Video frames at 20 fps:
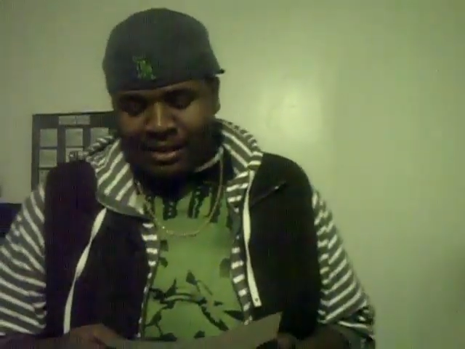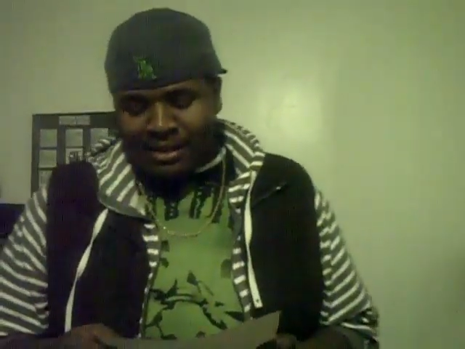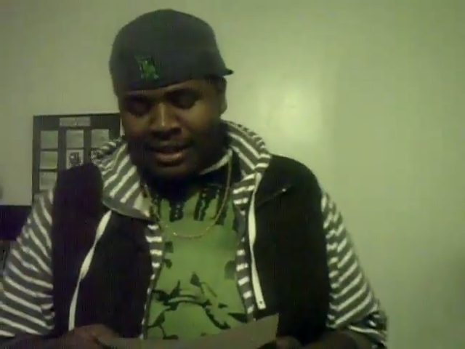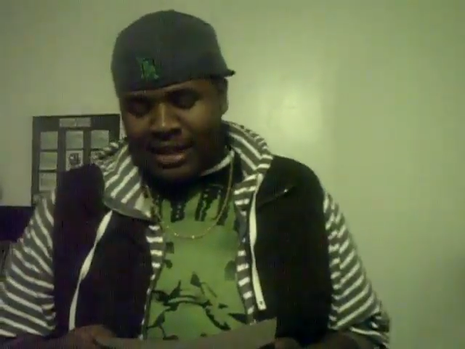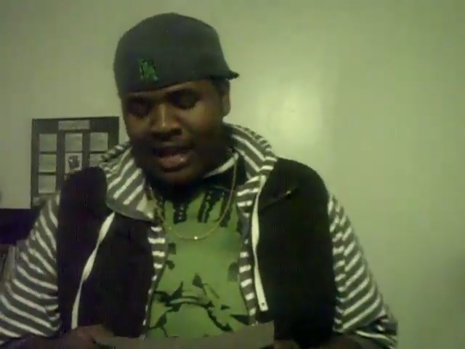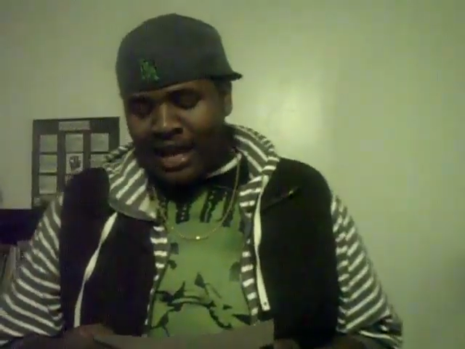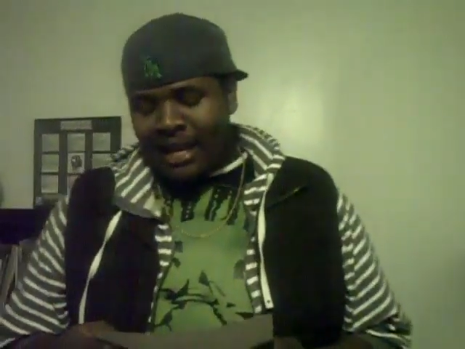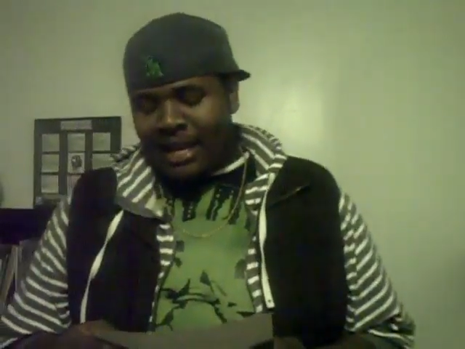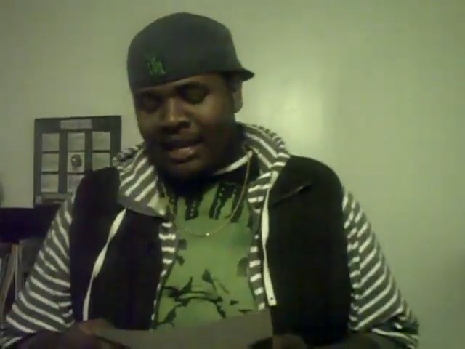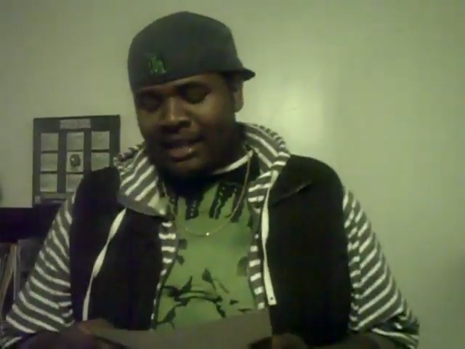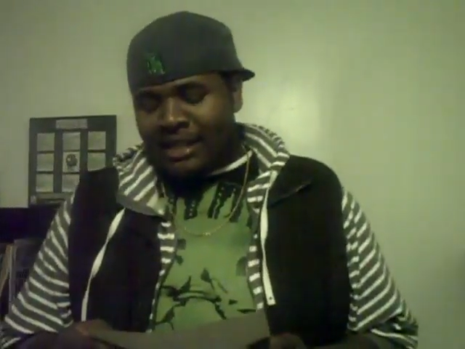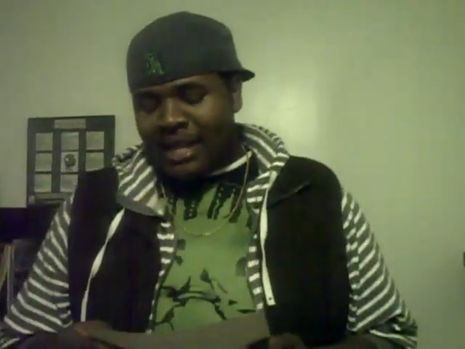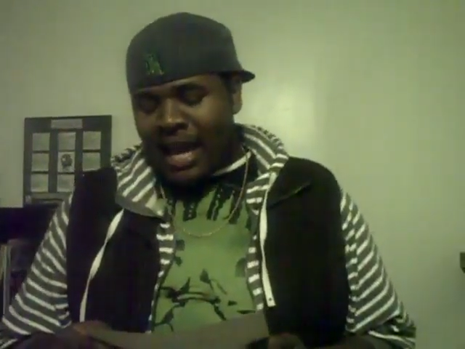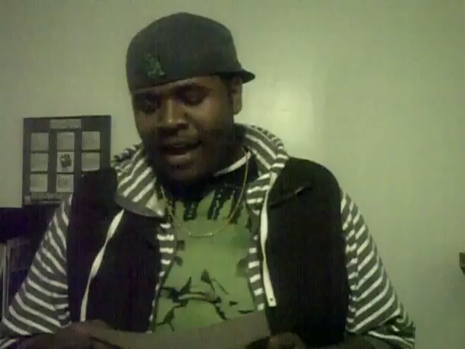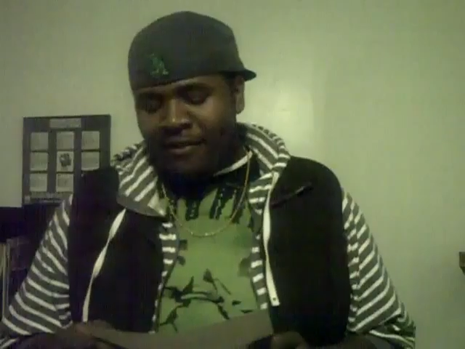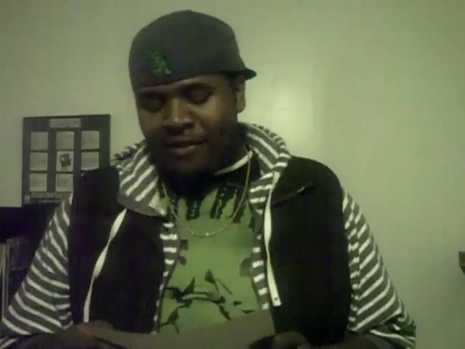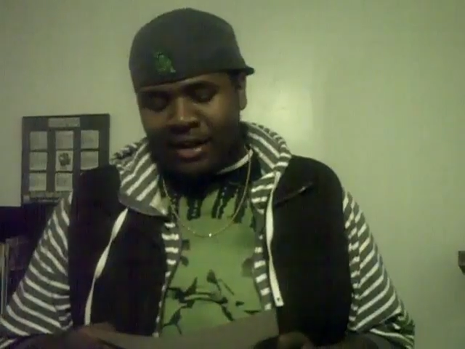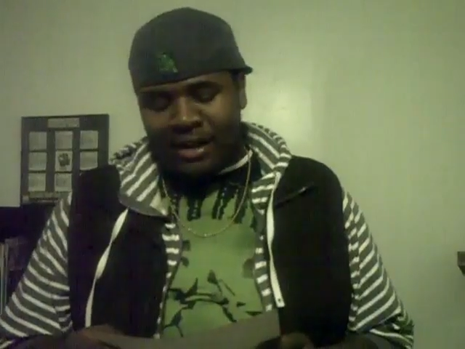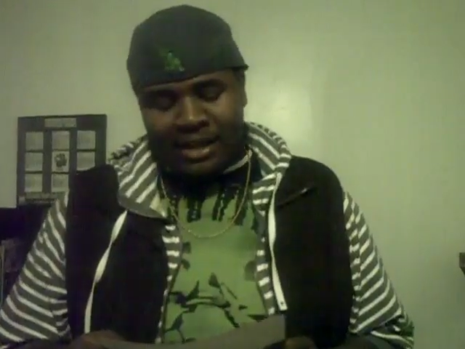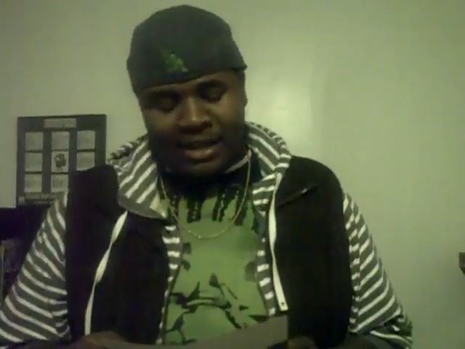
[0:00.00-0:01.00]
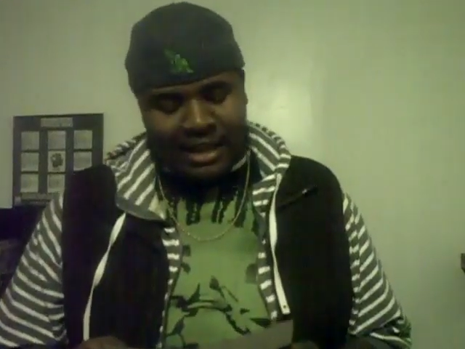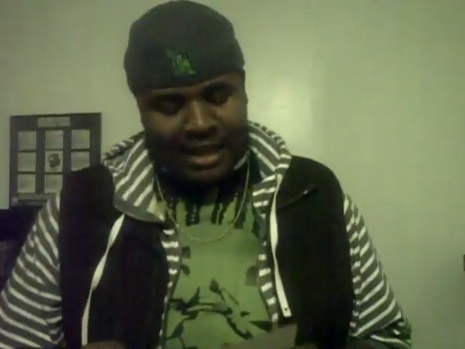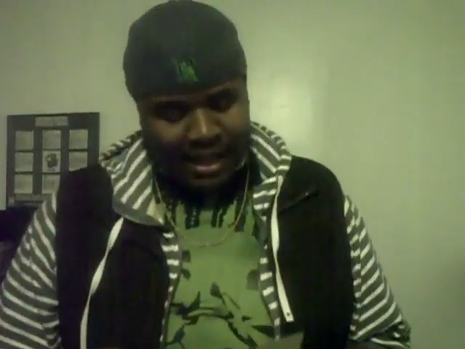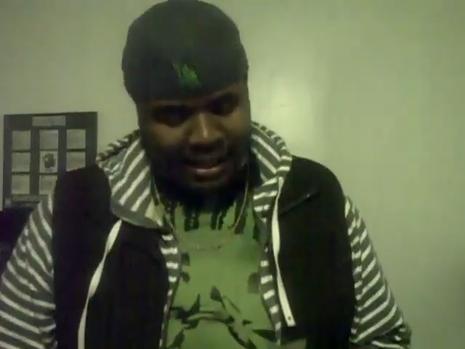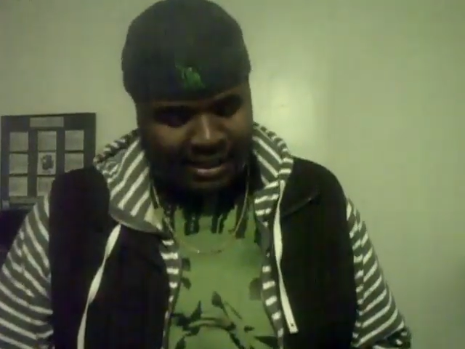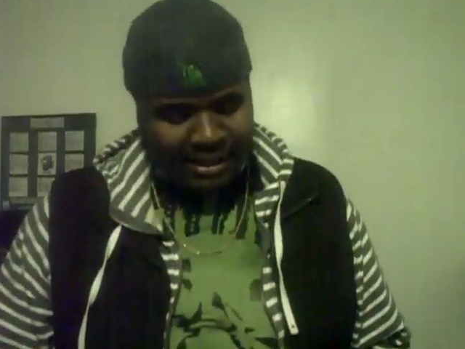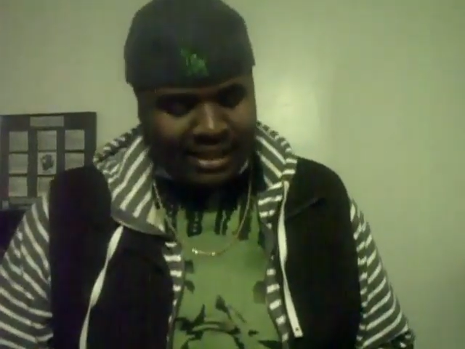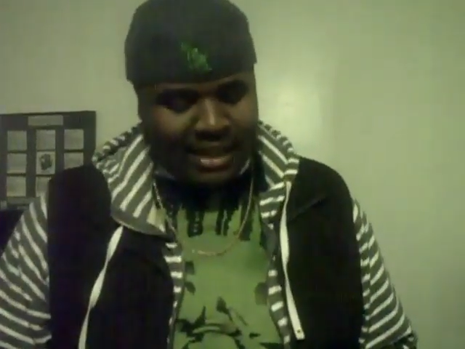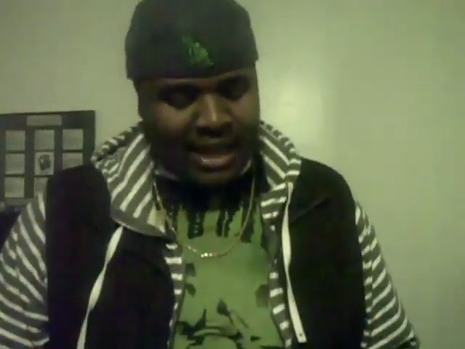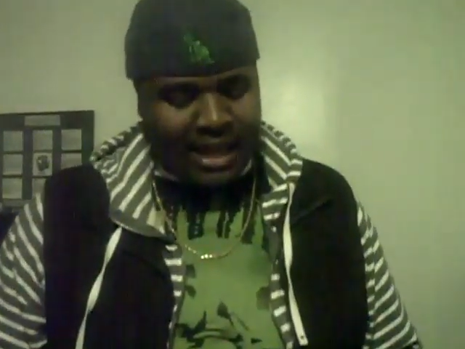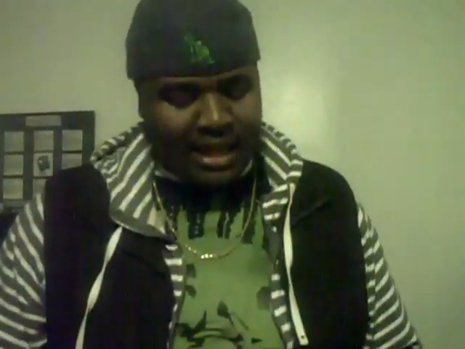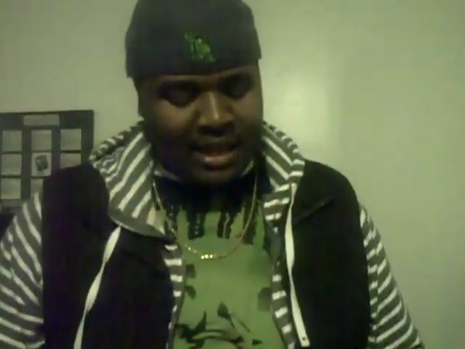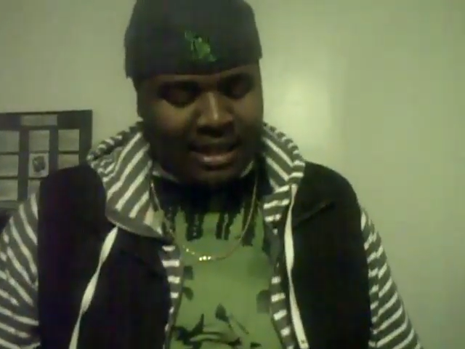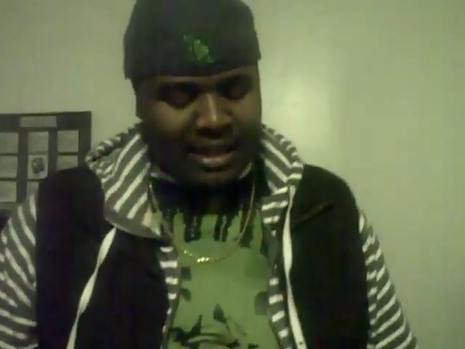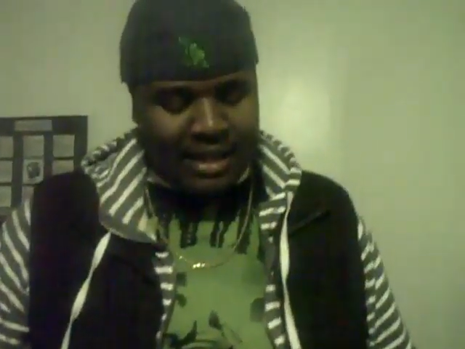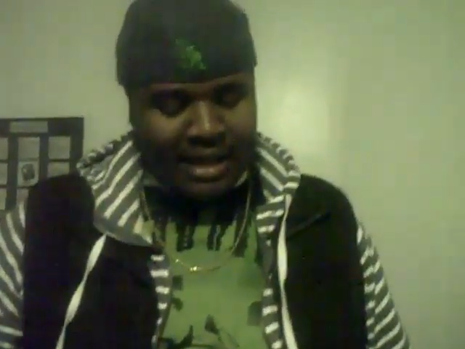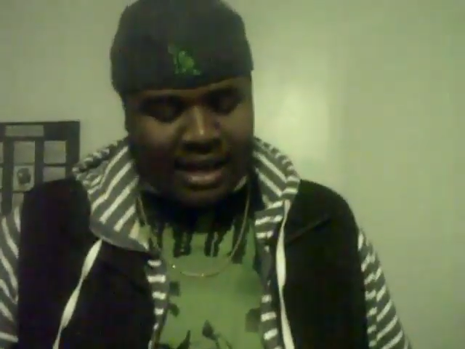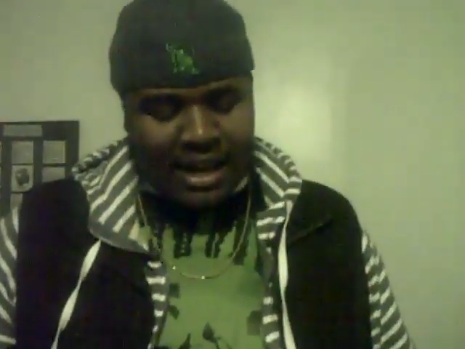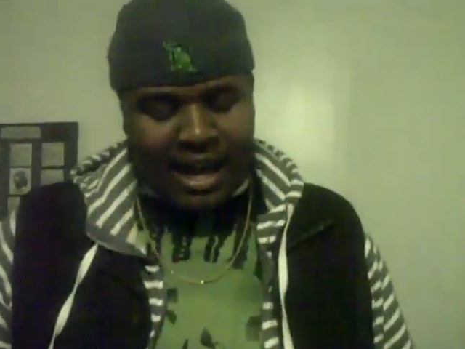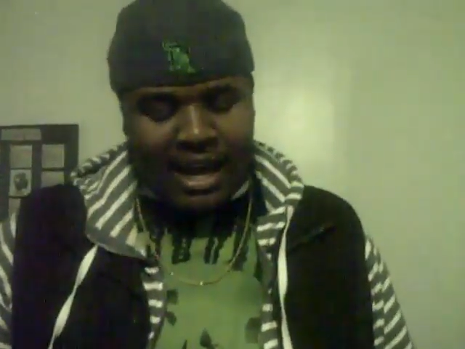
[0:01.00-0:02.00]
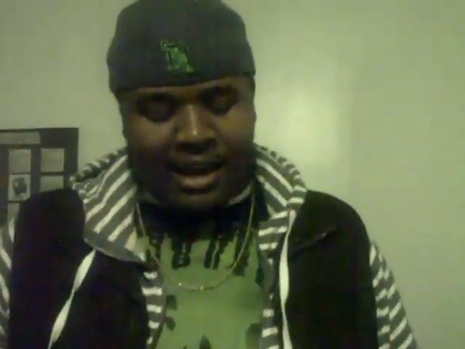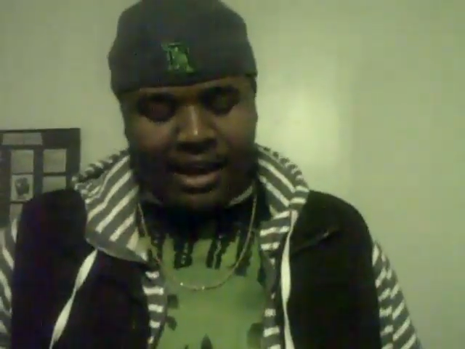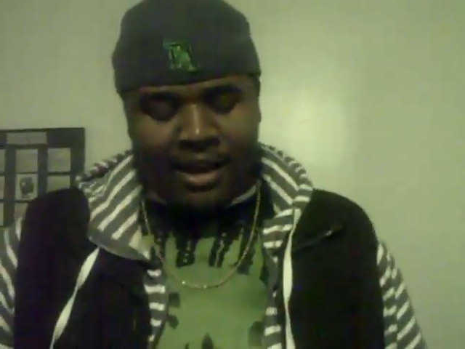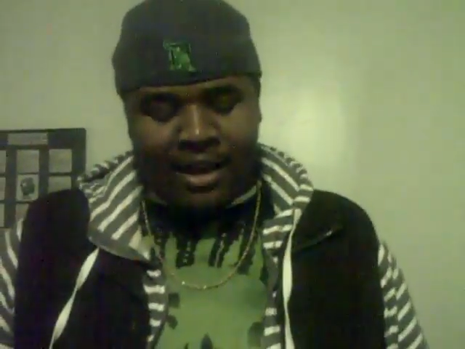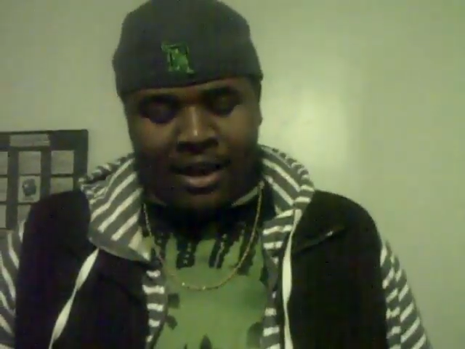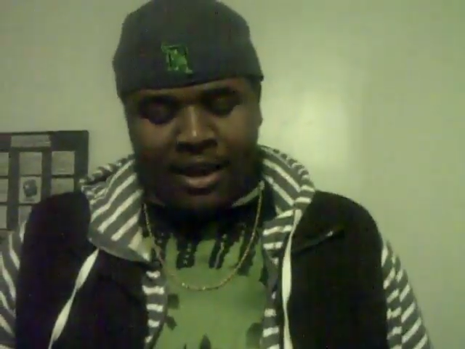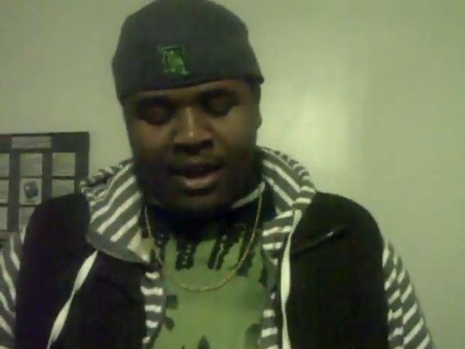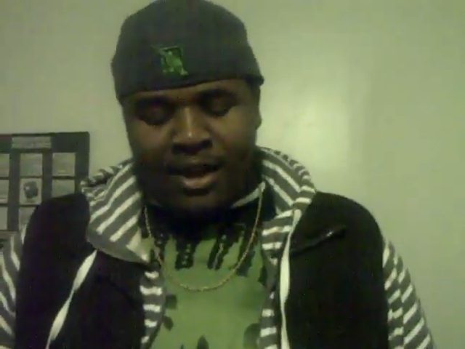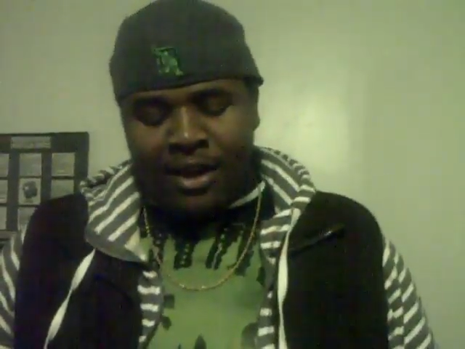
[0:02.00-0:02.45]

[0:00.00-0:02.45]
said he's having a get-together tonight